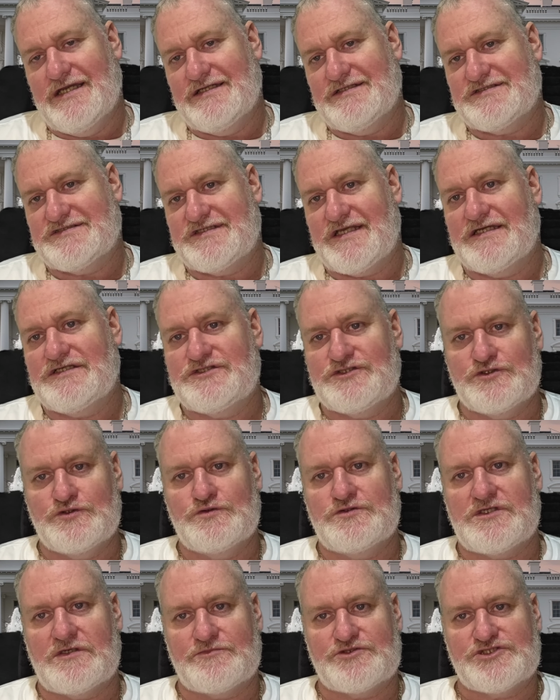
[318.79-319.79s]
And stay
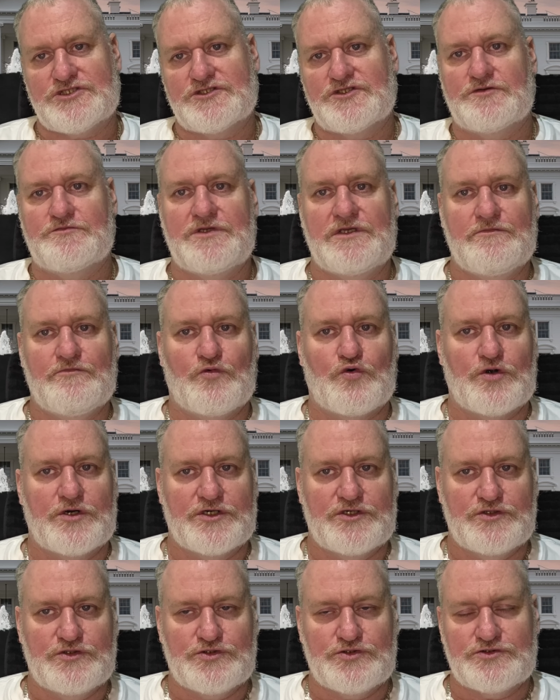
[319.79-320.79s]
tuned. I'm sure there'll be
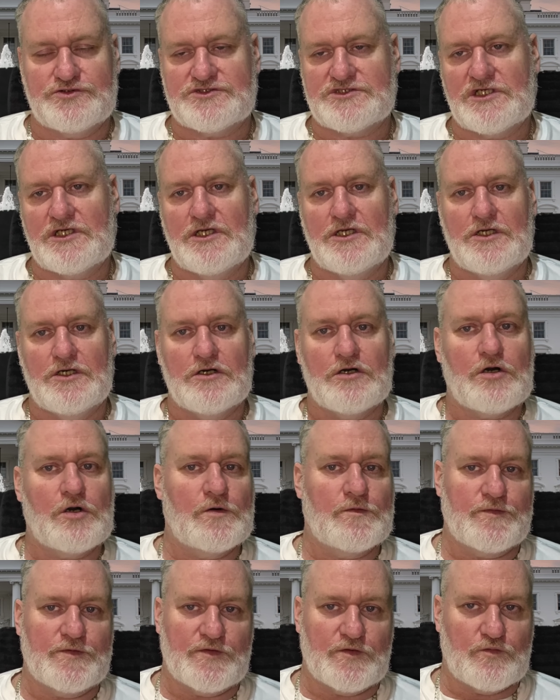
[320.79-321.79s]
more news
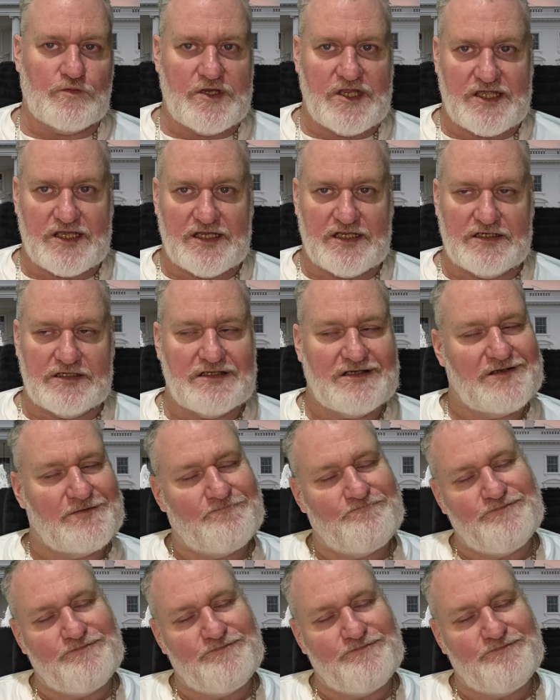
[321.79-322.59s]
over the weekend.